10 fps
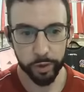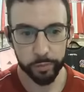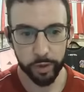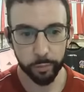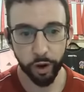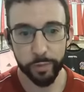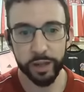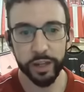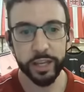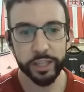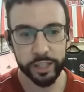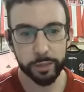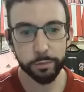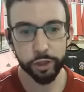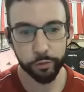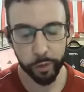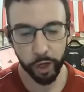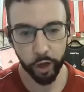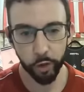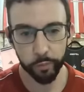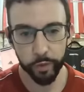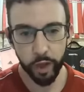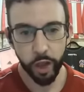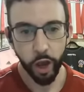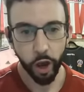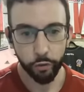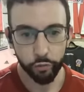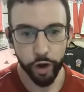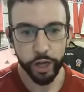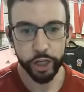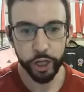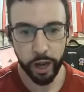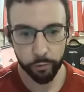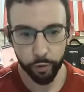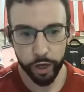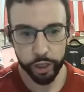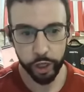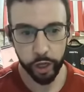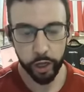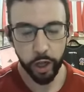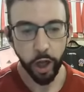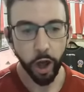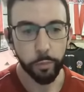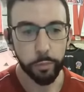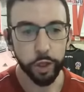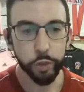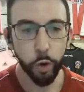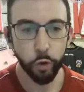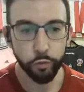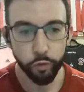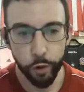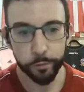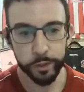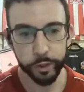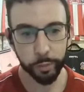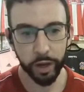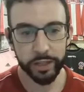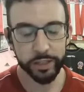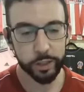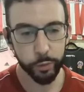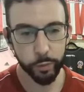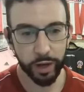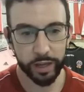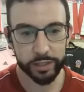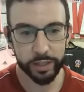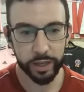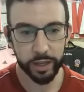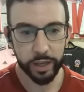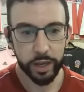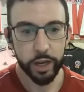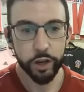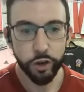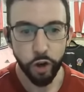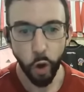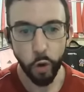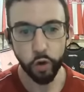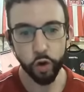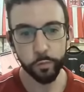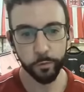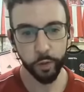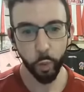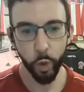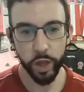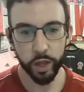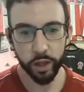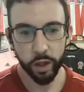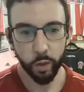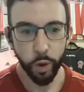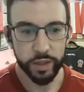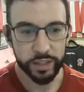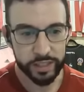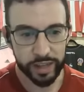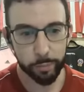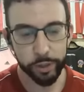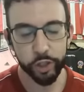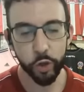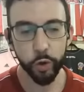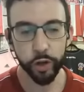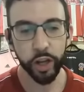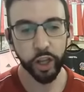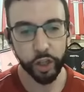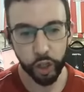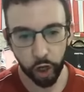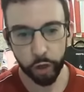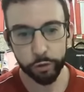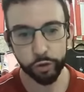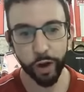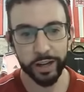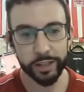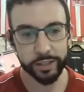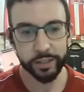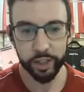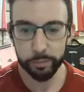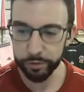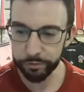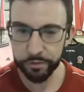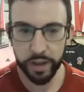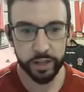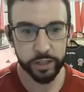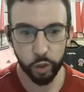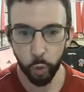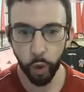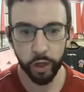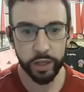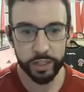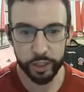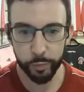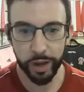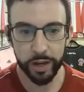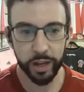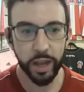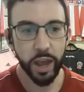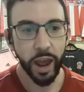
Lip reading: But the Premier League seems to have become a rich get richer, a much more ruthless place since we were last here. No room for the weak where the established order can close ranks in terms of fitness, quality, spending,